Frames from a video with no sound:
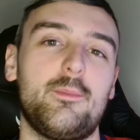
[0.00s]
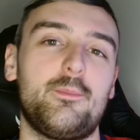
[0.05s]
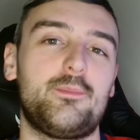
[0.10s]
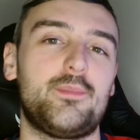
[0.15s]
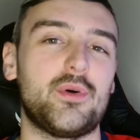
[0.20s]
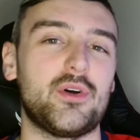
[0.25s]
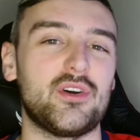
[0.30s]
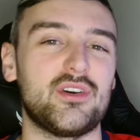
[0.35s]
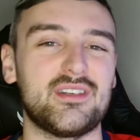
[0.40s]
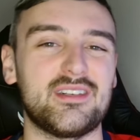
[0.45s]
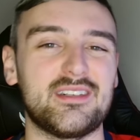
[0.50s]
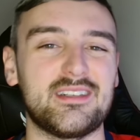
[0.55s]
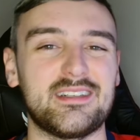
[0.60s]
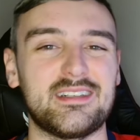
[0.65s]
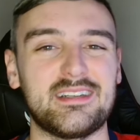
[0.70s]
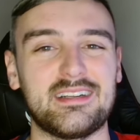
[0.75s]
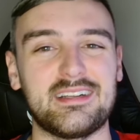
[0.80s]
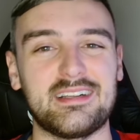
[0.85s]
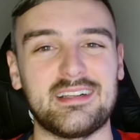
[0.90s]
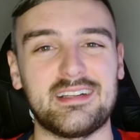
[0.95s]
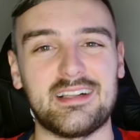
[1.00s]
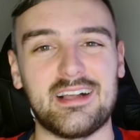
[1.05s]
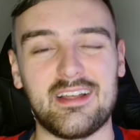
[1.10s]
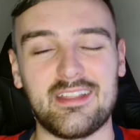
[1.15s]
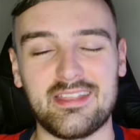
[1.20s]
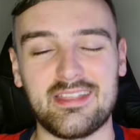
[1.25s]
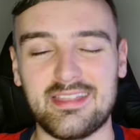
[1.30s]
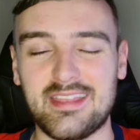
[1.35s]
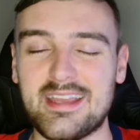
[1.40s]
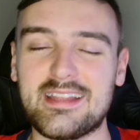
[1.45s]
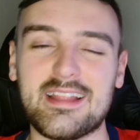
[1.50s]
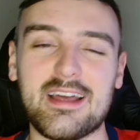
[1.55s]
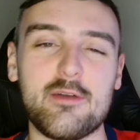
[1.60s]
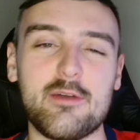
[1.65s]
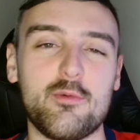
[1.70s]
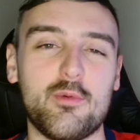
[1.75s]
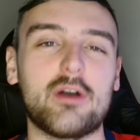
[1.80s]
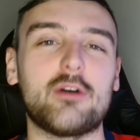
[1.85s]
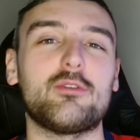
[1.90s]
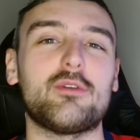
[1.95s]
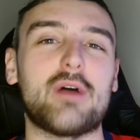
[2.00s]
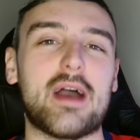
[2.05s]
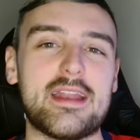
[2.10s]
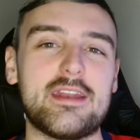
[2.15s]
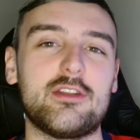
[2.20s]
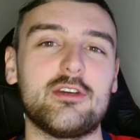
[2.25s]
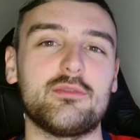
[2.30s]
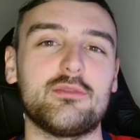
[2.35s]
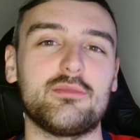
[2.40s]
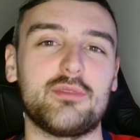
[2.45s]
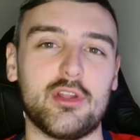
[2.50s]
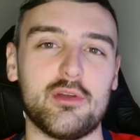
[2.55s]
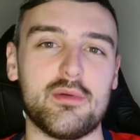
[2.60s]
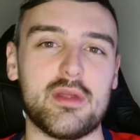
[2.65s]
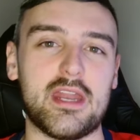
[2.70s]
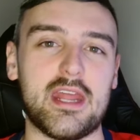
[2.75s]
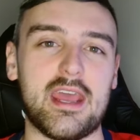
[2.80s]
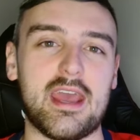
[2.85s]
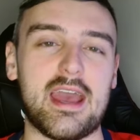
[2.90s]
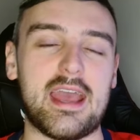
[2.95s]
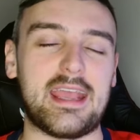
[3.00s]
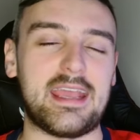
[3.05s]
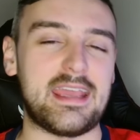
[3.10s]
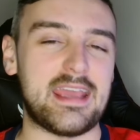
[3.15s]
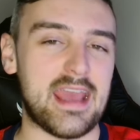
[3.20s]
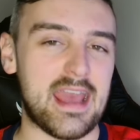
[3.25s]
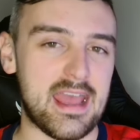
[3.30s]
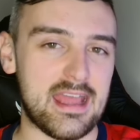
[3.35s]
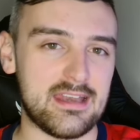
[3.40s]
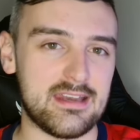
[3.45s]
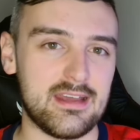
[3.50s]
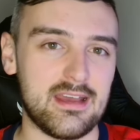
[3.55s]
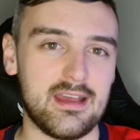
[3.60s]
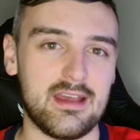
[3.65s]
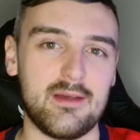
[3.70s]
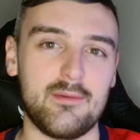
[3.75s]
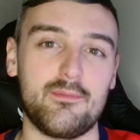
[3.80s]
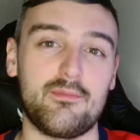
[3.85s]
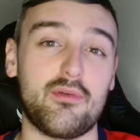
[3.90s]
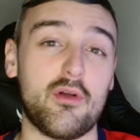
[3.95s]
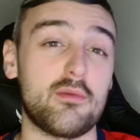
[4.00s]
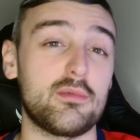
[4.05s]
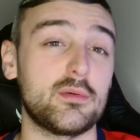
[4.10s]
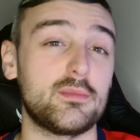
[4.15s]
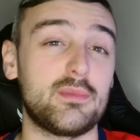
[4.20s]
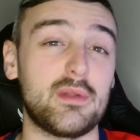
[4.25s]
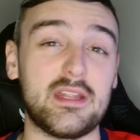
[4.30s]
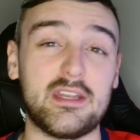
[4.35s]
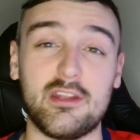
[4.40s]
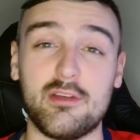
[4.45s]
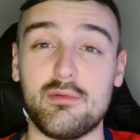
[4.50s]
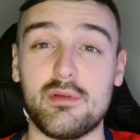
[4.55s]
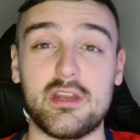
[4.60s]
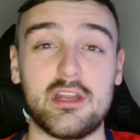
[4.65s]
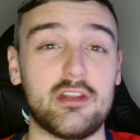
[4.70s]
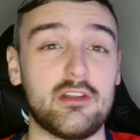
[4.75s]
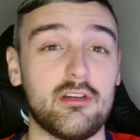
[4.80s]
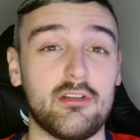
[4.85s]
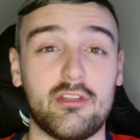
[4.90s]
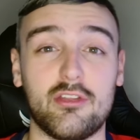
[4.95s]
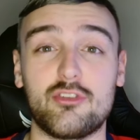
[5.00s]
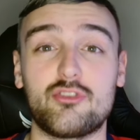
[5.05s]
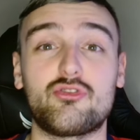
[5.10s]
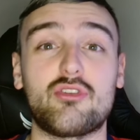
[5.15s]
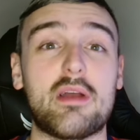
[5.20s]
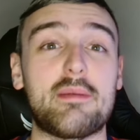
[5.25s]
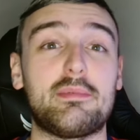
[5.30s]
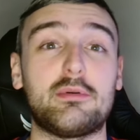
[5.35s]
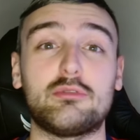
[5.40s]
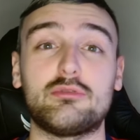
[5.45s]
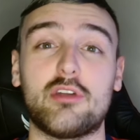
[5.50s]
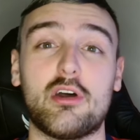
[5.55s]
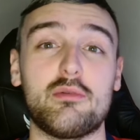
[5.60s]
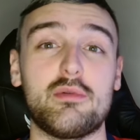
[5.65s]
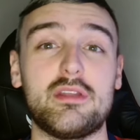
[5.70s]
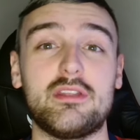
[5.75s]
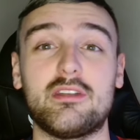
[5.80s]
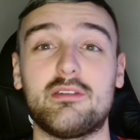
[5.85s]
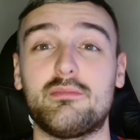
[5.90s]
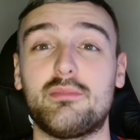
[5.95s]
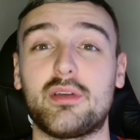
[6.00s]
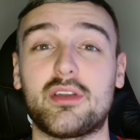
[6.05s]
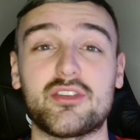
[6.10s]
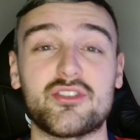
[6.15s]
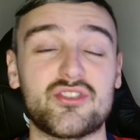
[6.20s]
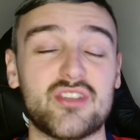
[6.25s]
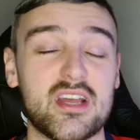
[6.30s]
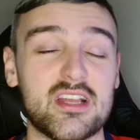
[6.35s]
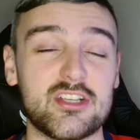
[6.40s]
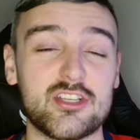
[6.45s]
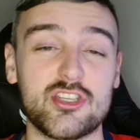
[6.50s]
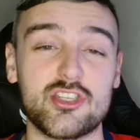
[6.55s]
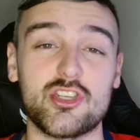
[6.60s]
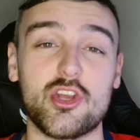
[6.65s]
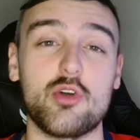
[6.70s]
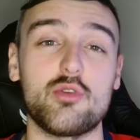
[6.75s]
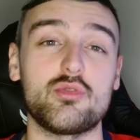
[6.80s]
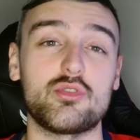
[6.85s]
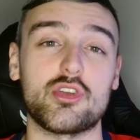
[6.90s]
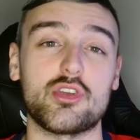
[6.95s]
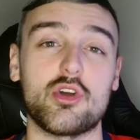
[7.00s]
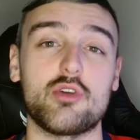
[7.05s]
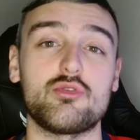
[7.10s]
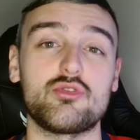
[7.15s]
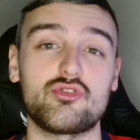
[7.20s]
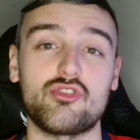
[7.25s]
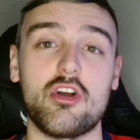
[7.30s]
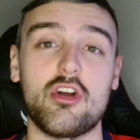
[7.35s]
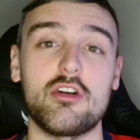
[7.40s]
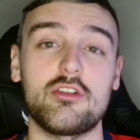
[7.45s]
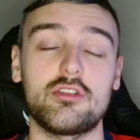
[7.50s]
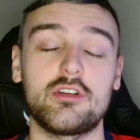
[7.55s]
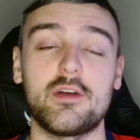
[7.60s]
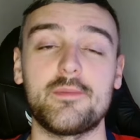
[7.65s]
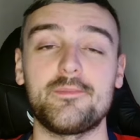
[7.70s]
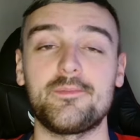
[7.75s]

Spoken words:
But I think they will end up doing it again, probably doing another treble knowing them because they're so, so strong.